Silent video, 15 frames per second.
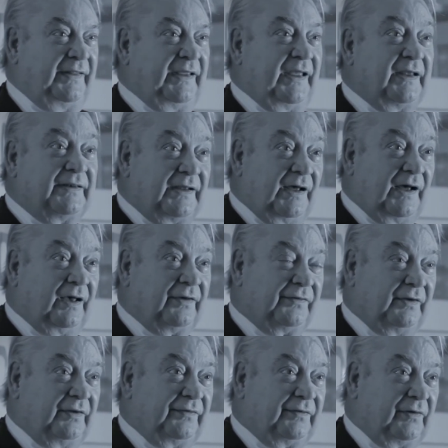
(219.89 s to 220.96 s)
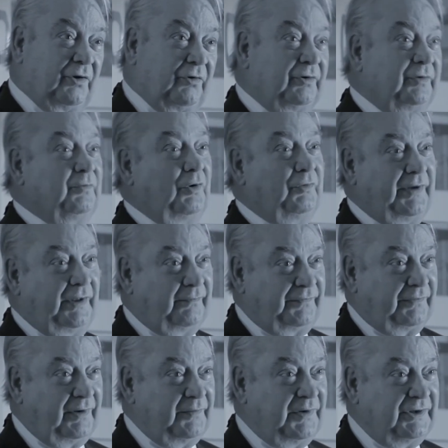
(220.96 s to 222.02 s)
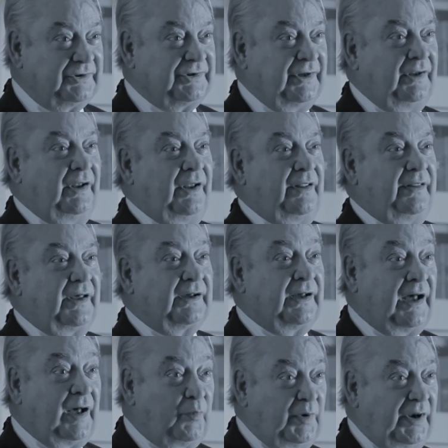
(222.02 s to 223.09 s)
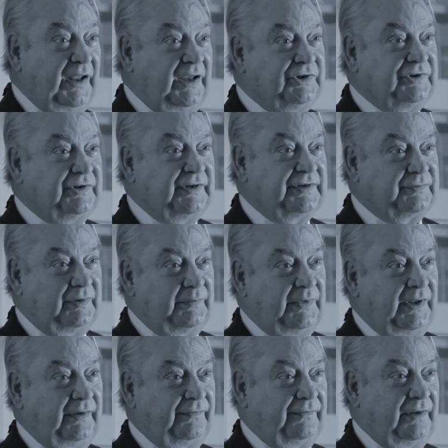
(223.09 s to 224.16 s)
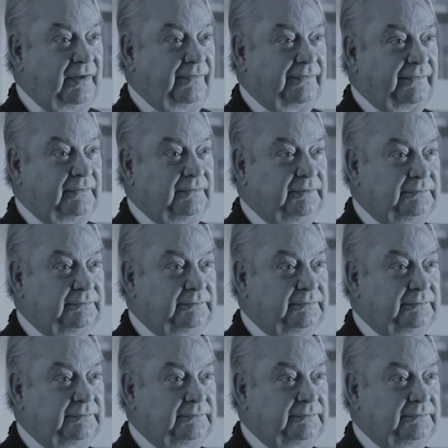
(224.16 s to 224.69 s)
The antioxidants alone won't help very much. The combination is what makes sense.